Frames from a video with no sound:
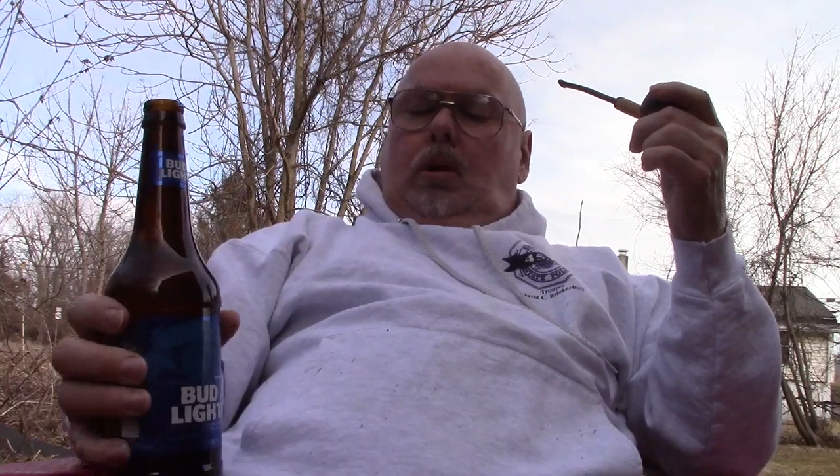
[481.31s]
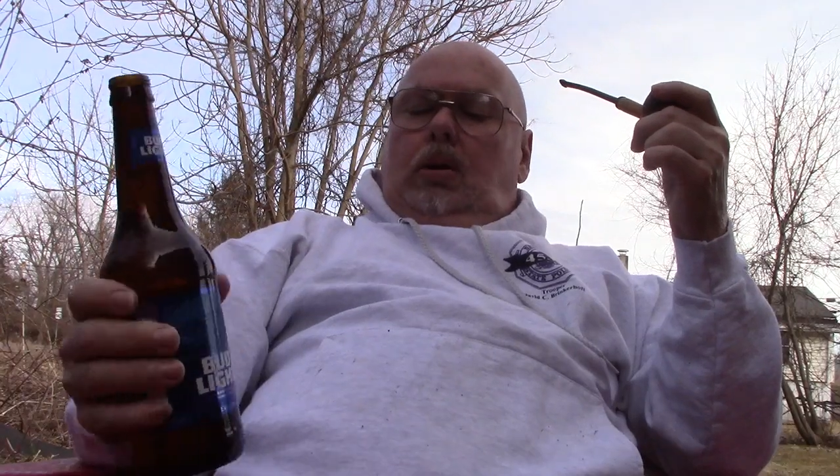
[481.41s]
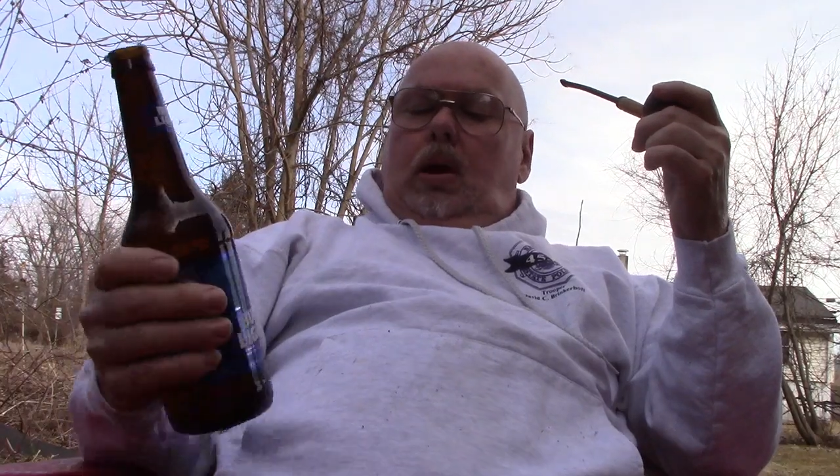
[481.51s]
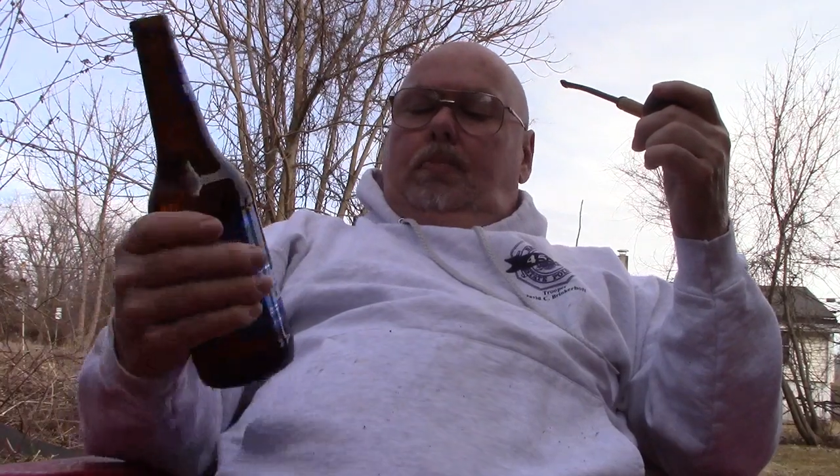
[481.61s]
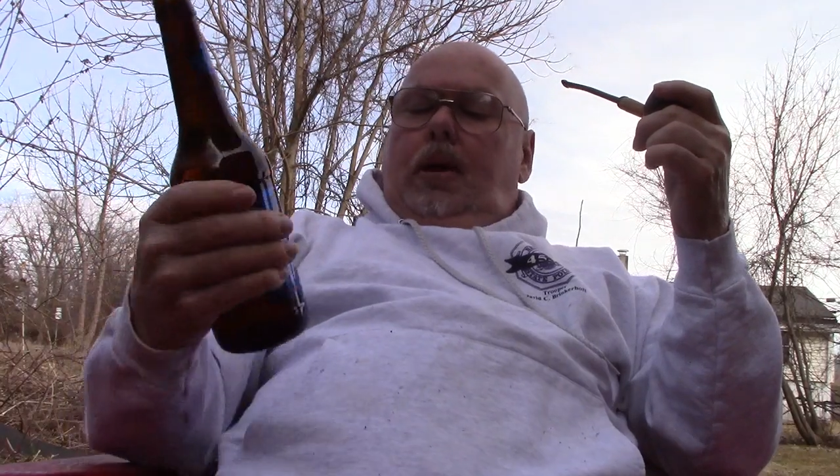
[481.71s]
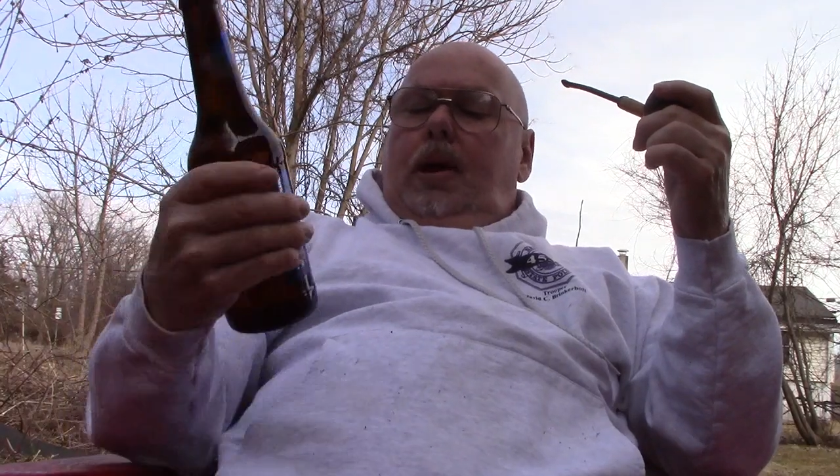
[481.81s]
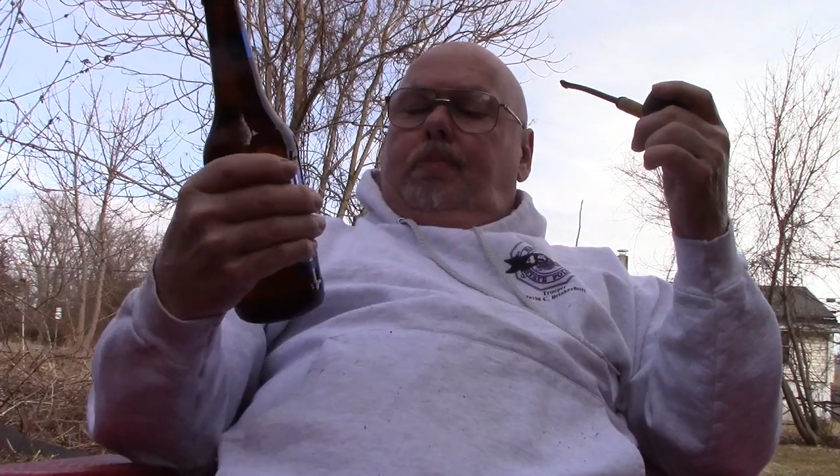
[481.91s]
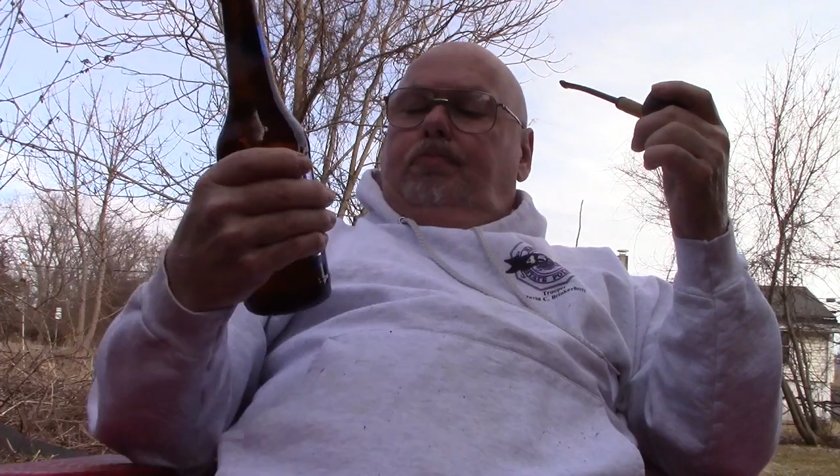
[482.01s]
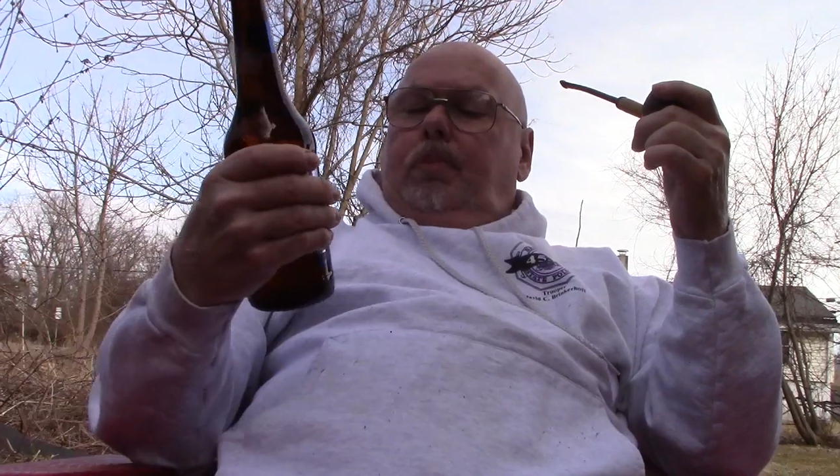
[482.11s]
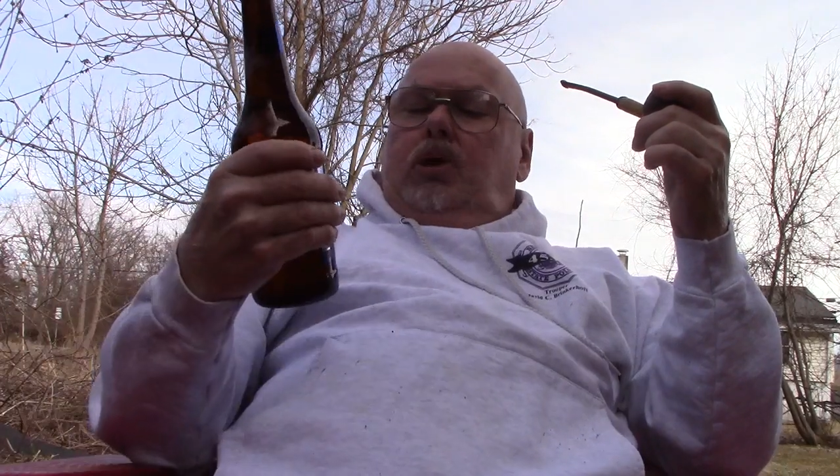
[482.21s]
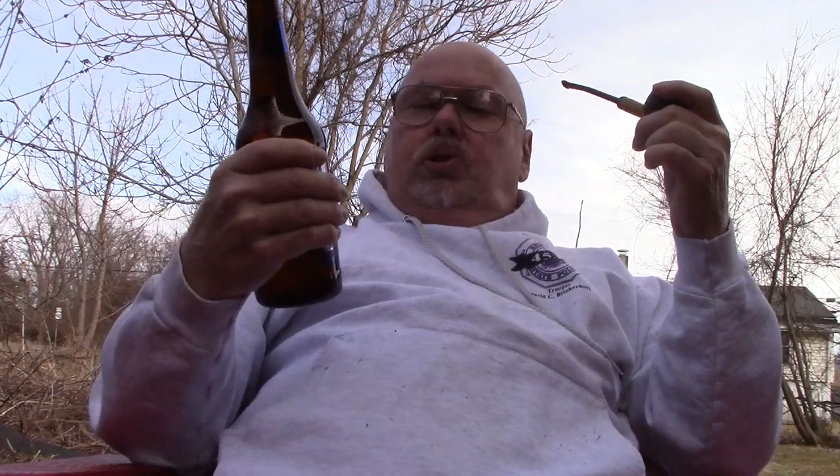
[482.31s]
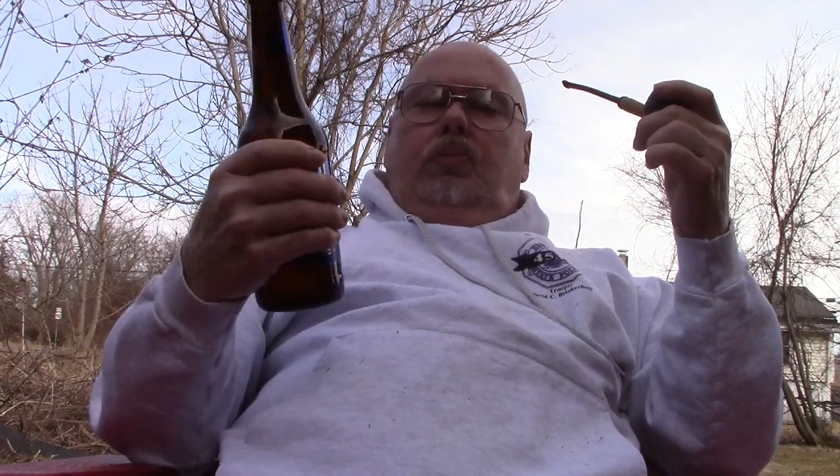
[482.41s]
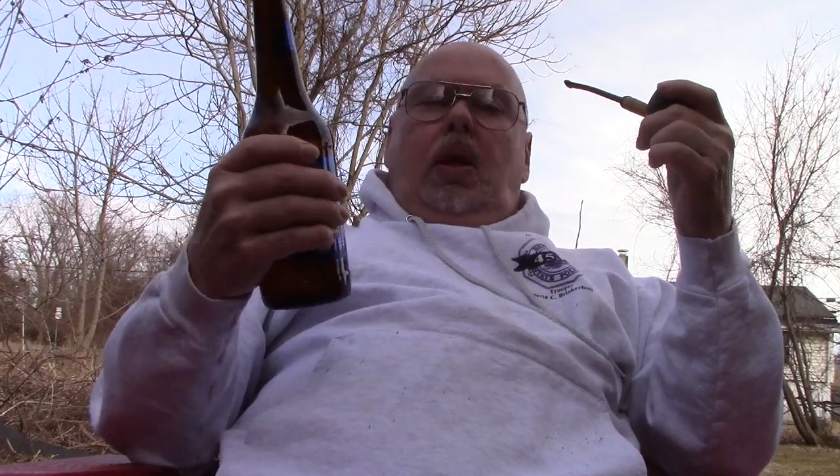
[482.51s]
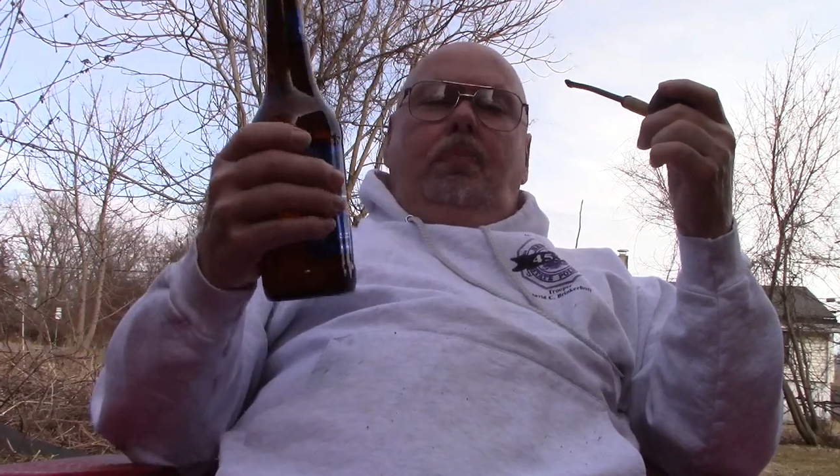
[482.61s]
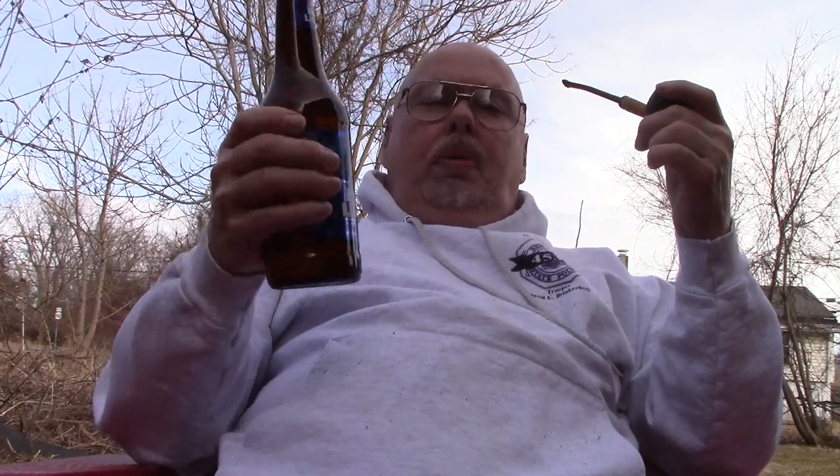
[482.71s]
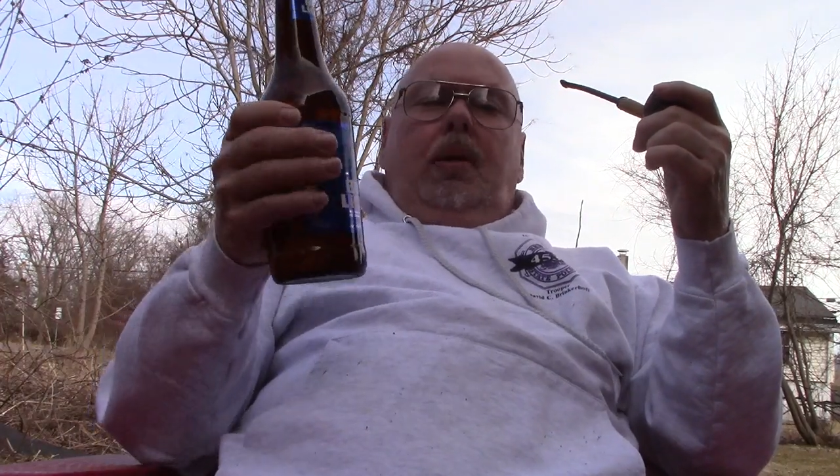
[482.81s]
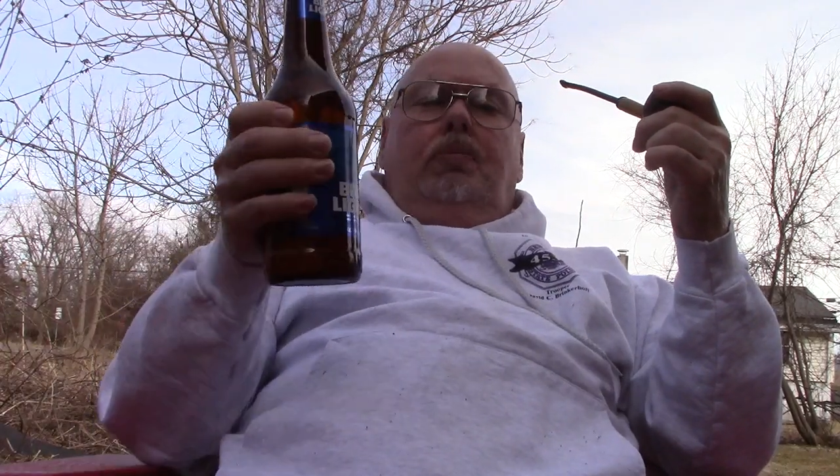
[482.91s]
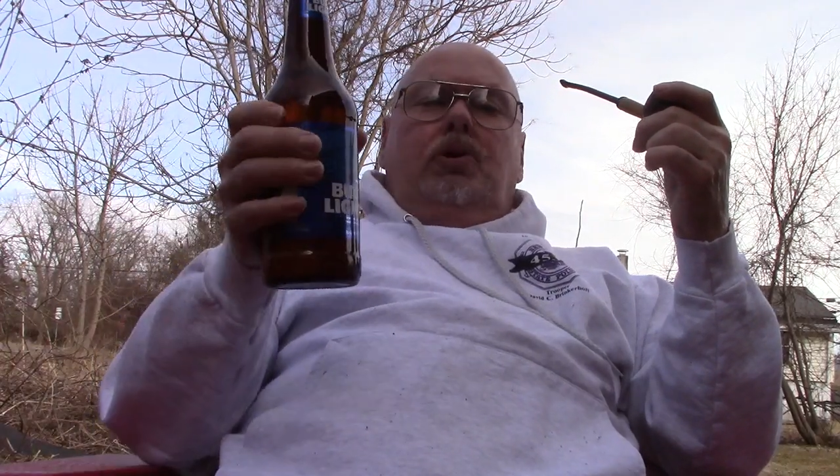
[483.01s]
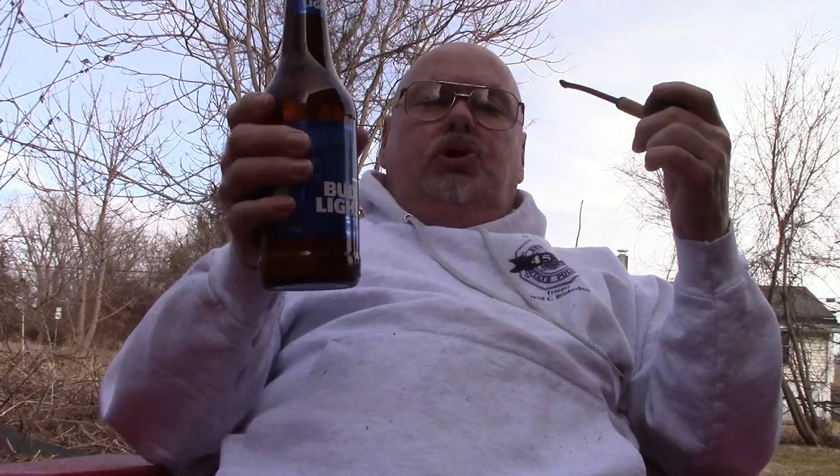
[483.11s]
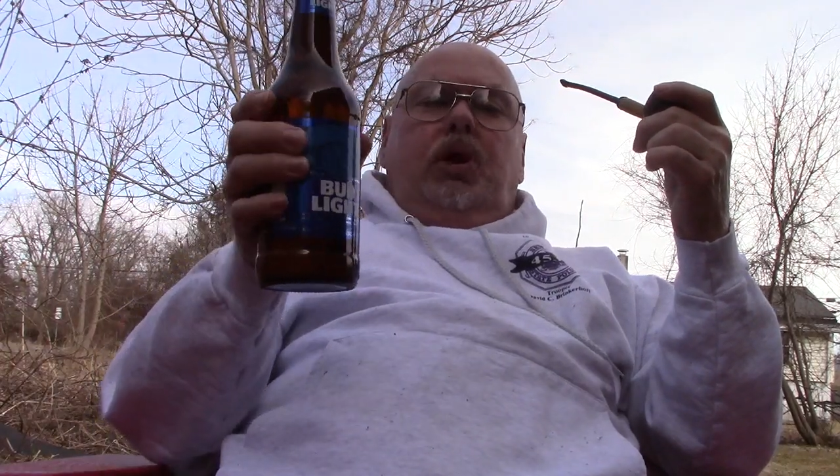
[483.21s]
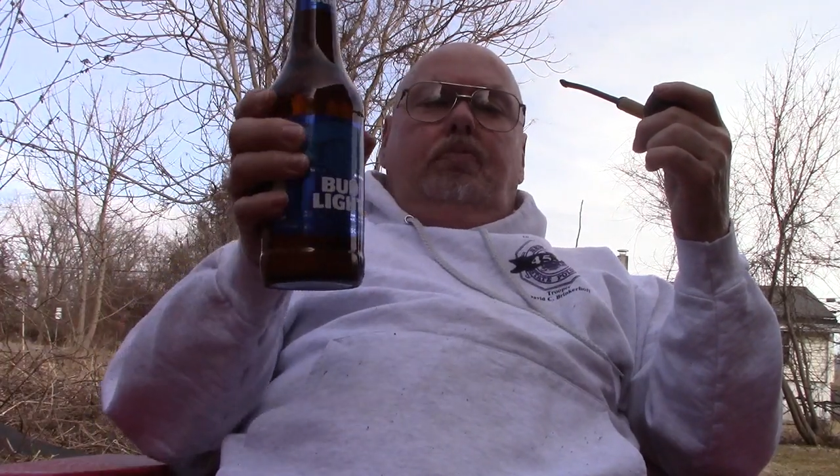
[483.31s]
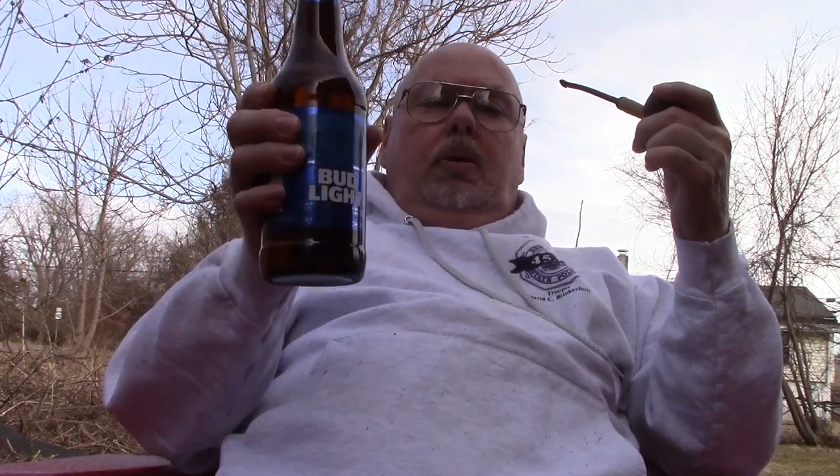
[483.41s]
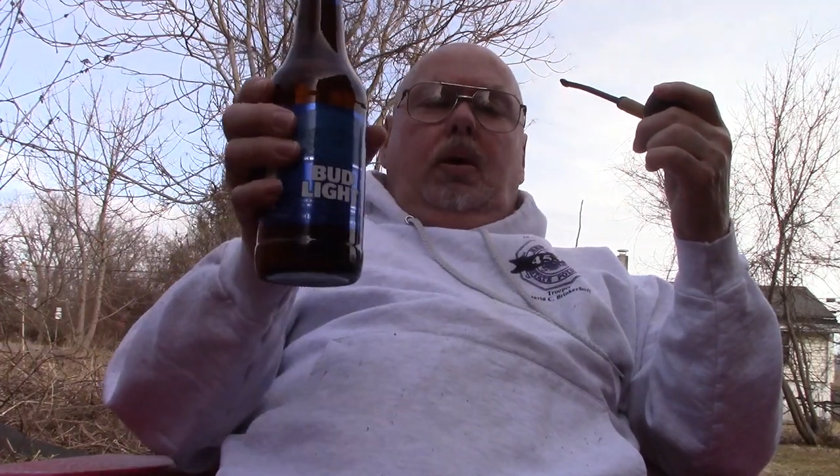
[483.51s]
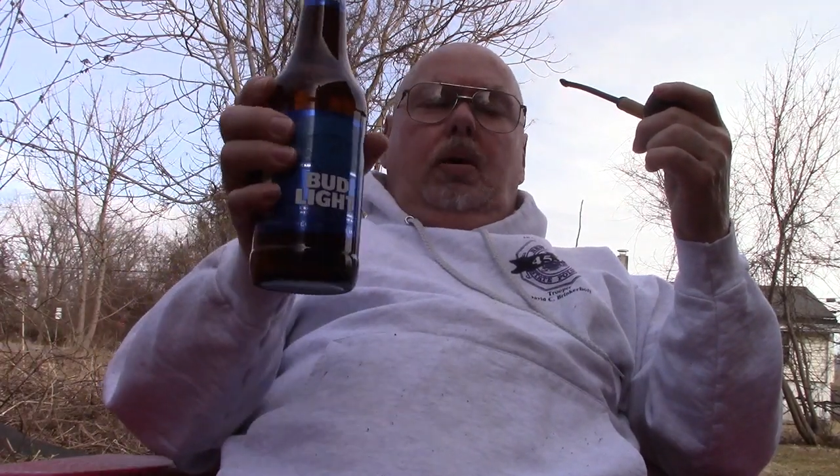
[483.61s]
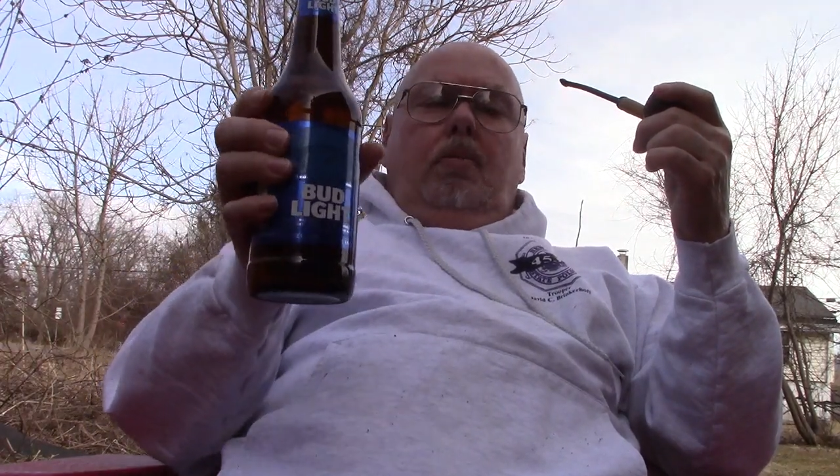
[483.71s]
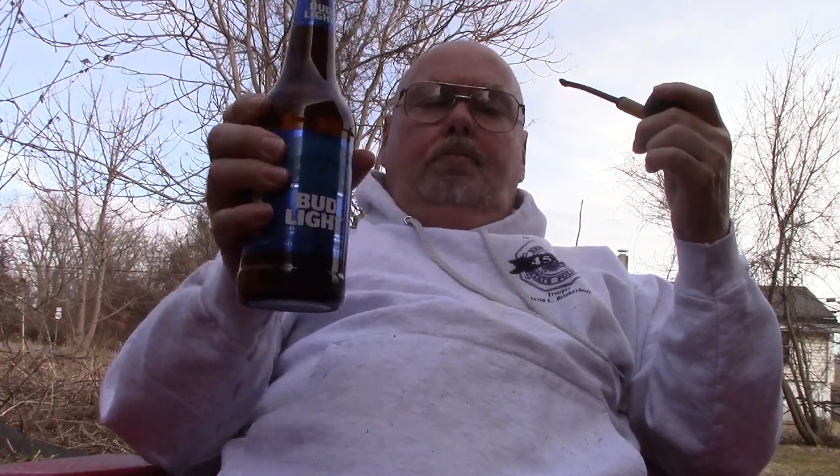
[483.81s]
Not bad. It's not bad for a cheap beer.